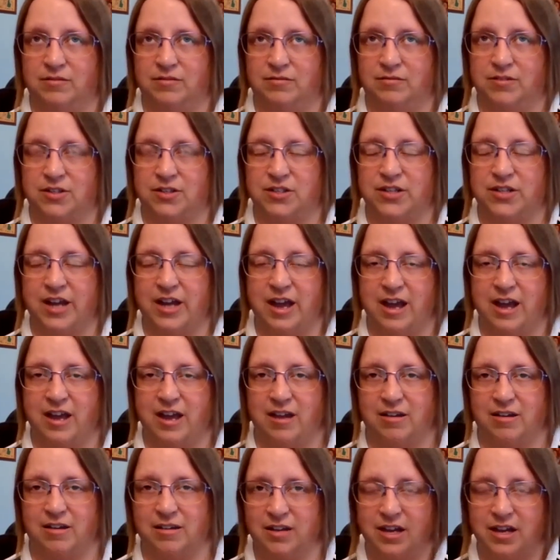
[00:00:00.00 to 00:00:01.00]

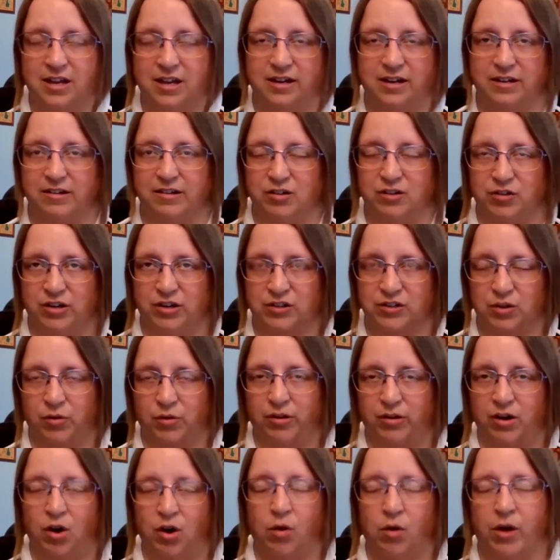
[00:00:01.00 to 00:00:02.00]
stay hidden in a dress
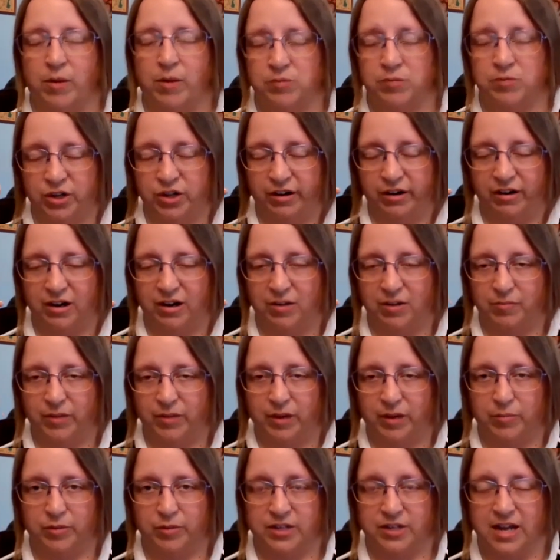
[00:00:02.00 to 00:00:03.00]
going, oh, I'm Jerry,
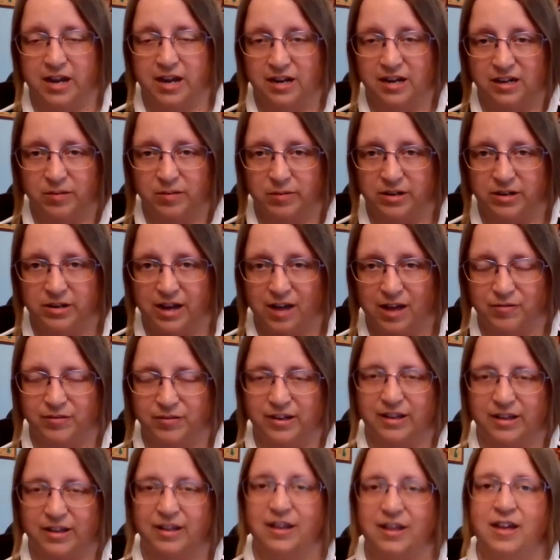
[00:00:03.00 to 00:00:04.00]
but I'm pretending to be
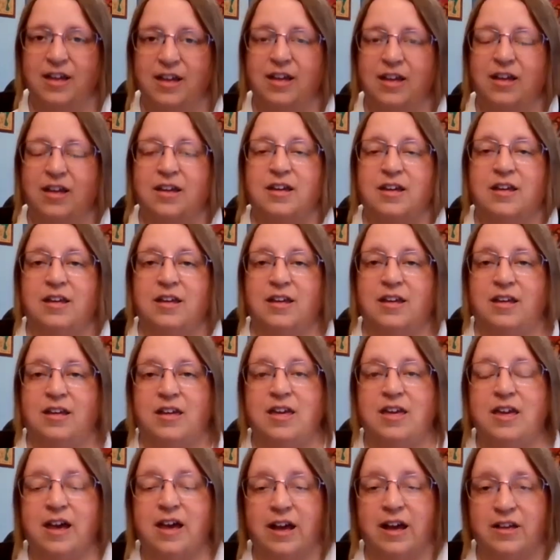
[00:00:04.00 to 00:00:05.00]
Daphne.
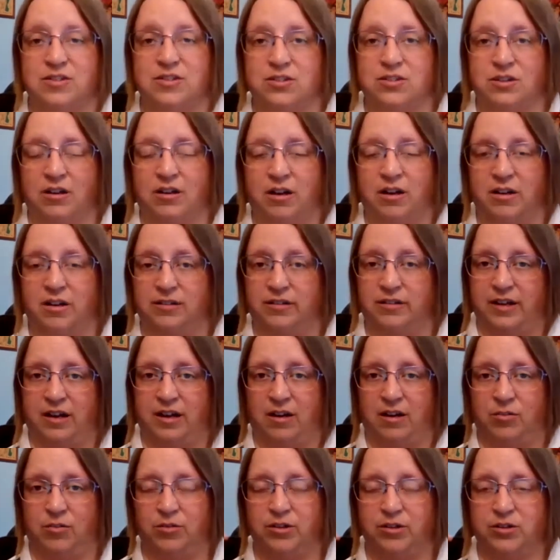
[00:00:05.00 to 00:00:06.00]
he has
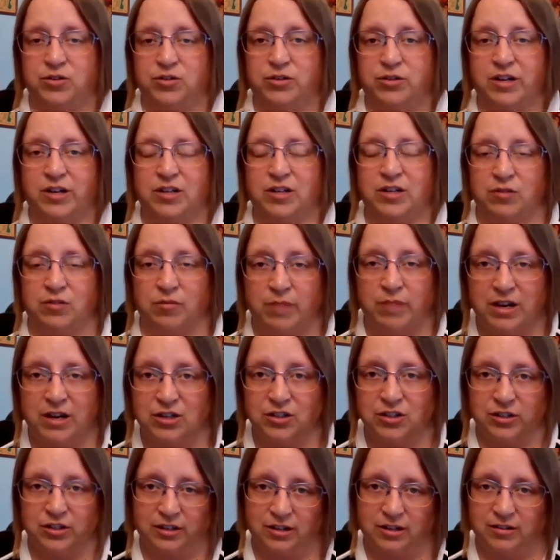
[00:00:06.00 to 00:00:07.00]
a real
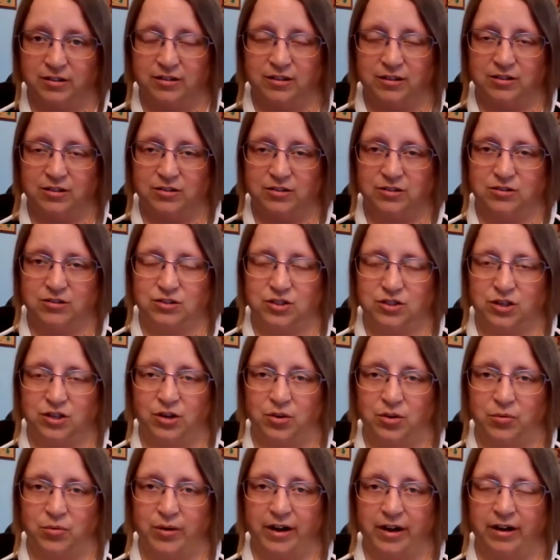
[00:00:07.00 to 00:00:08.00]
transformation in this
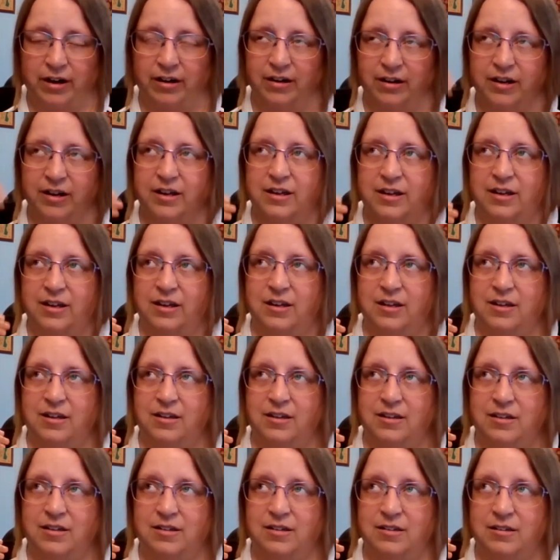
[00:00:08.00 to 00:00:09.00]
show where
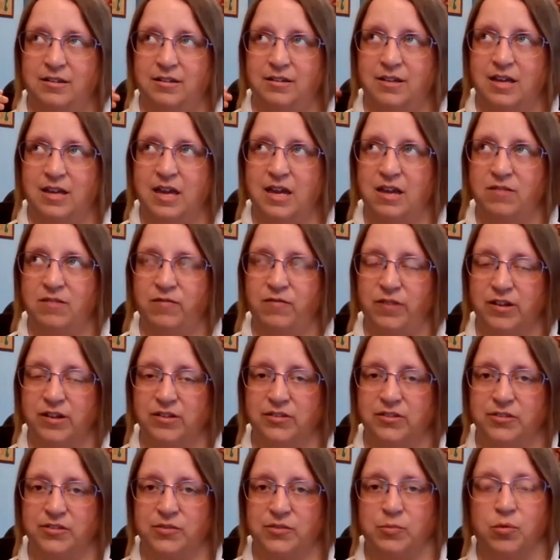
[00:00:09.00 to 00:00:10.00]
he
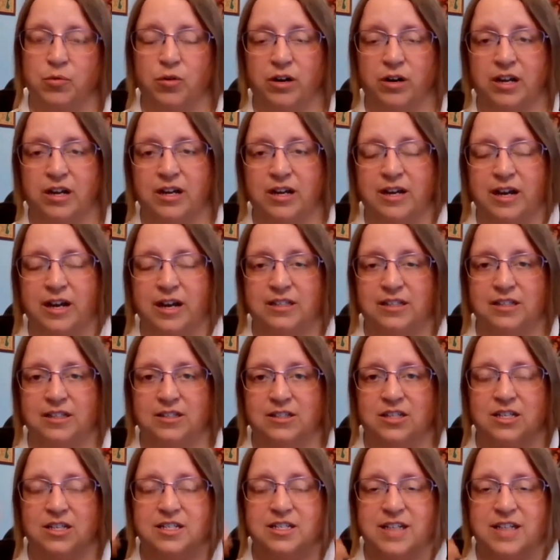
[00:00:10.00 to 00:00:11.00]
feels more connected to